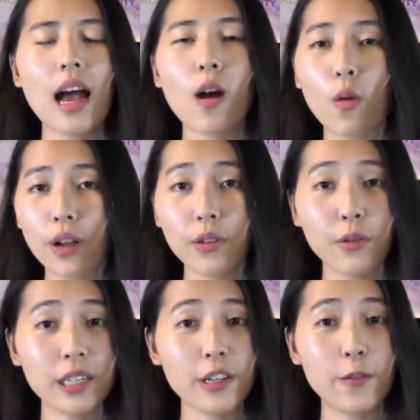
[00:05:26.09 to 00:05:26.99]
However,
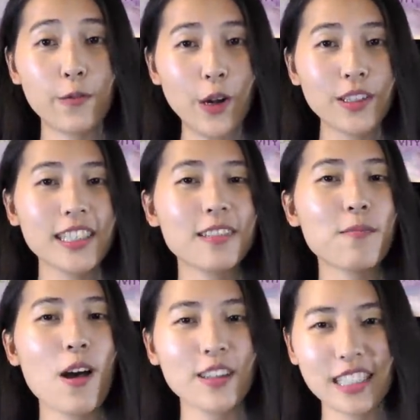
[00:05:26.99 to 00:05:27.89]
when you focus
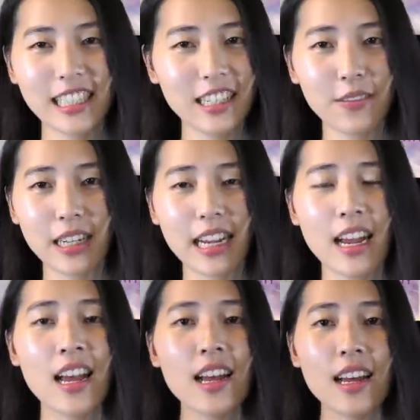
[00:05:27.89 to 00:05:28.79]
on positivity,